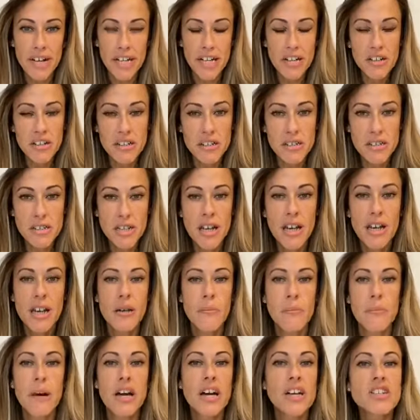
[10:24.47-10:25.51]
good
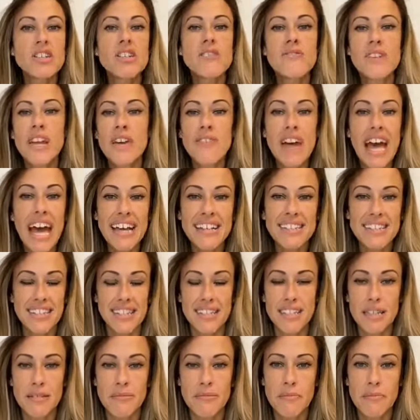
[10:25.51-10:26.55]
because you've never
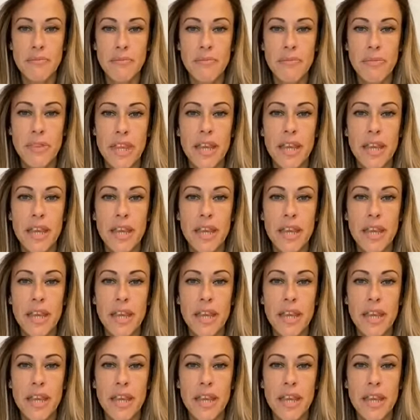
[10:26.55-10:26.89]
asked them,